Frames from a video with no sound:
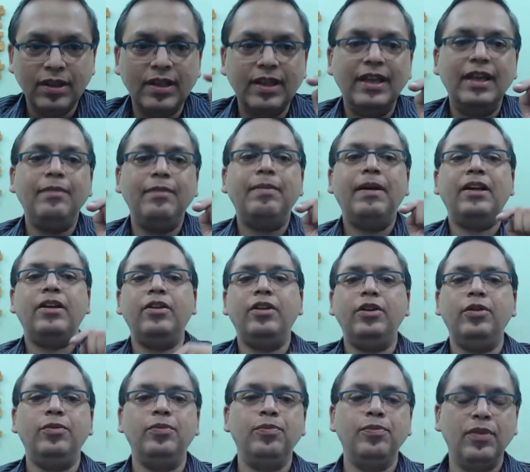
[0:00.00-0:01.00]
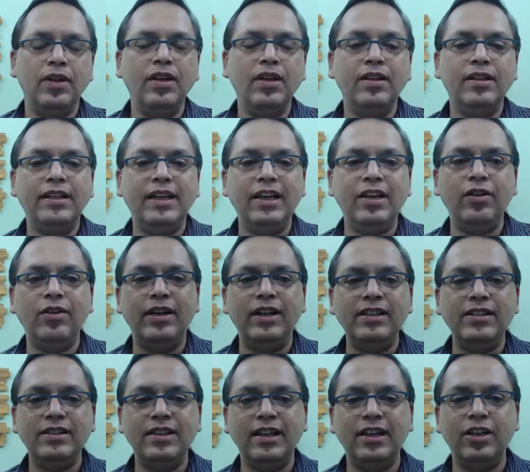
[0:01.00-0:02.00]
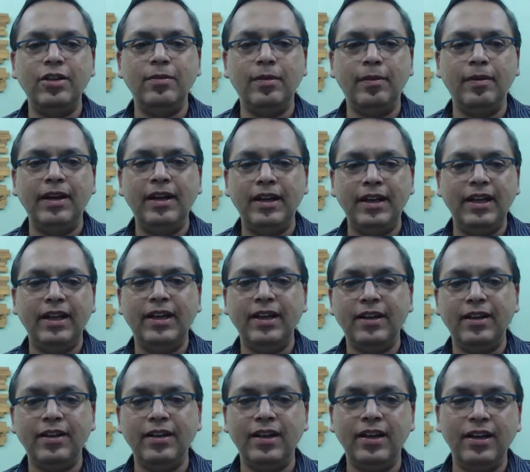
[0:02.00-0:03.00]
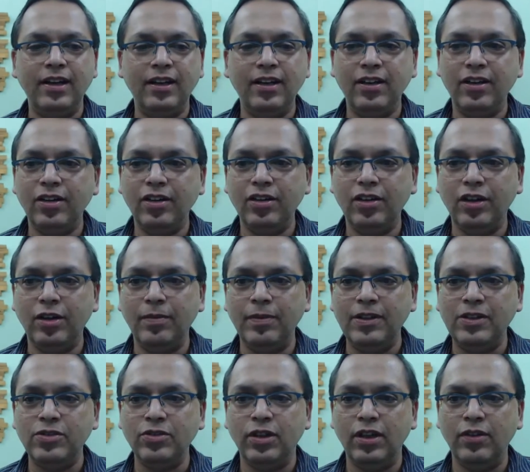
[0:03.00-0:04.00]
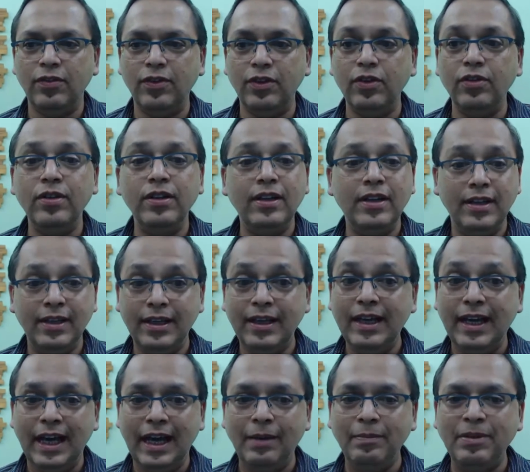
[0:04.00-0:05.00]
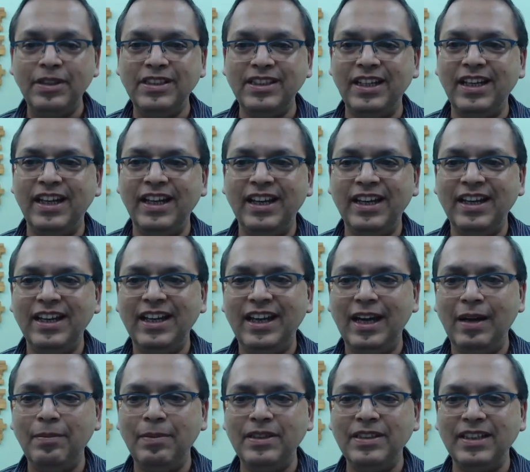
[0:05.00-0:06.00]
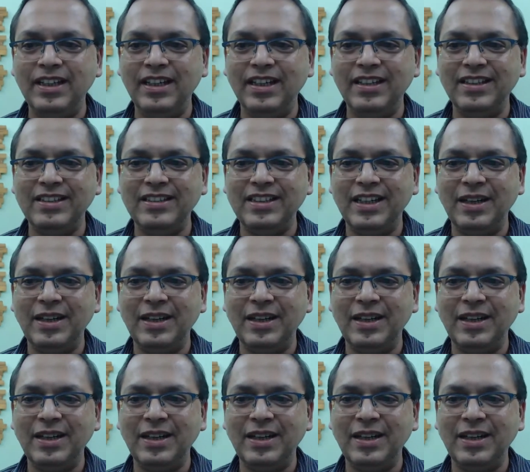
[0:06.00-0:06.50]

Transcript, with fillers: get back to you. Thank you guys. Thank you. Bye bye. Take care and God bless to all of you. Happy selling. Happy selling.